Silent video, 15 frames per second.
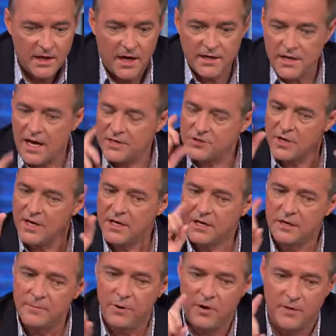I, I, try to
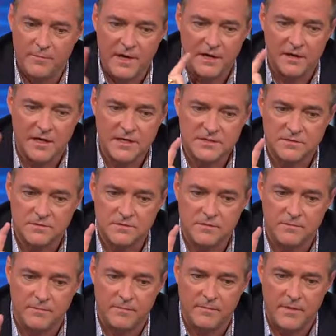compartmentalize
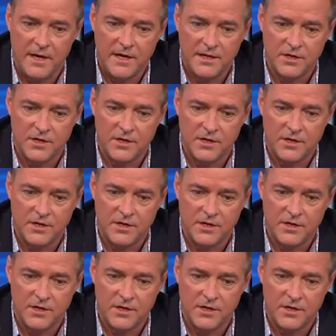my